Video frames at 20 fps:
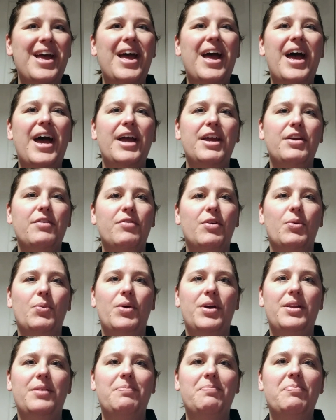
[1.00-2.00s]
Hi
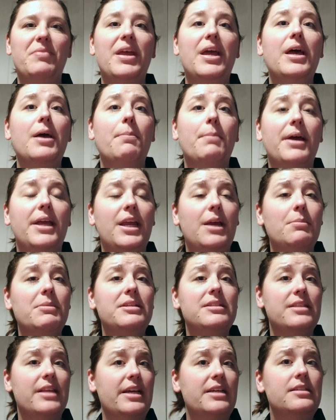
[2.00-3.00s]
everyone, my name
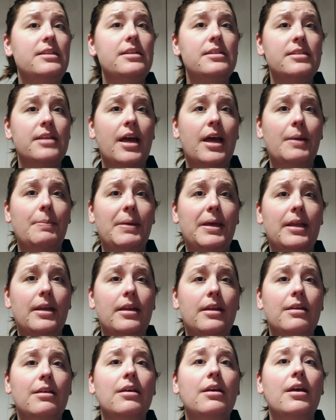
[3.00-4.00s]
is Lacey
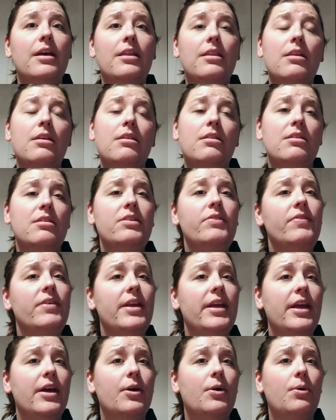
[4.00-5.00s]
Simon, and in this
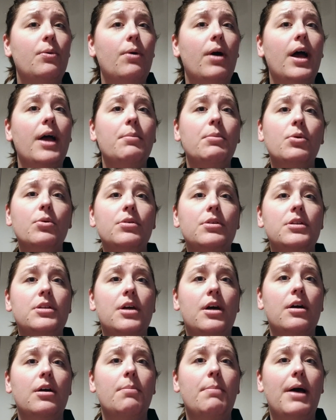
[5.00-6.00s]
video I'm going to
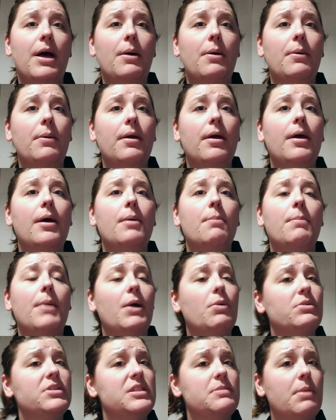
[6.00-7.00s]
talk about my
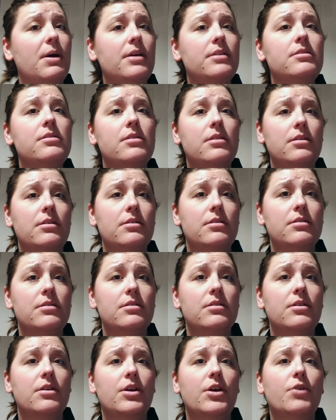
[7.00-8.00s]

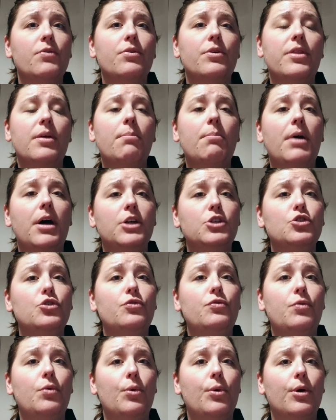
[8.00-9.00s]
responses for the
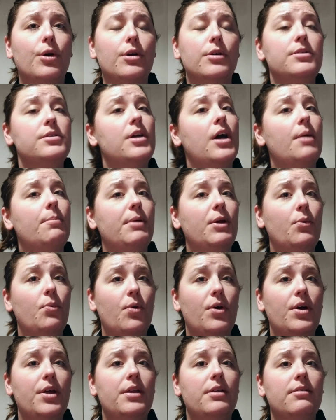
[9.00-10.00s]
Module 4 Topic
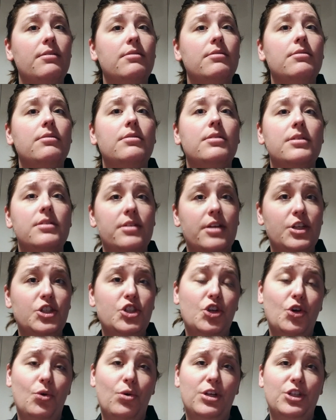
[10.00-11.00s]
1
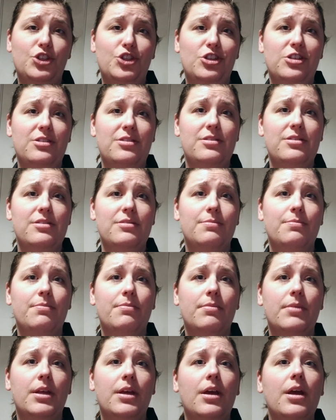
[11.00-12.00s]
discussion questions.
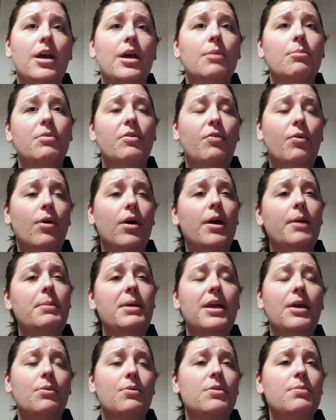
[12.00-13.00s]
Before I
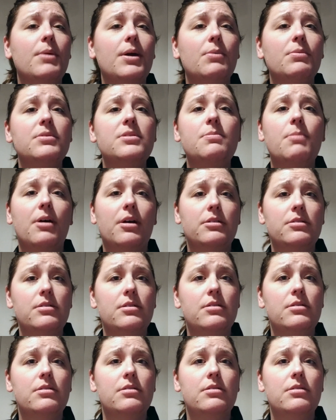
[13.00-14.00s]
begin with my
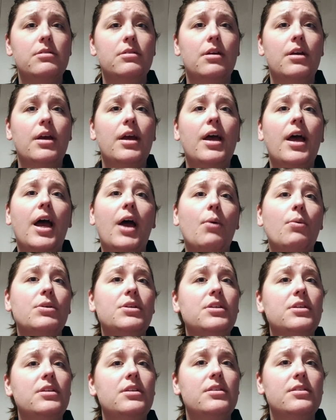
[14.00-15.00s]
responses, I
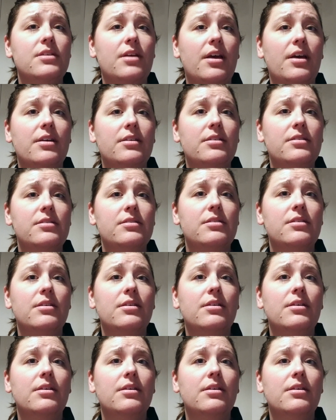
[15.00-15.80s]
want to discuss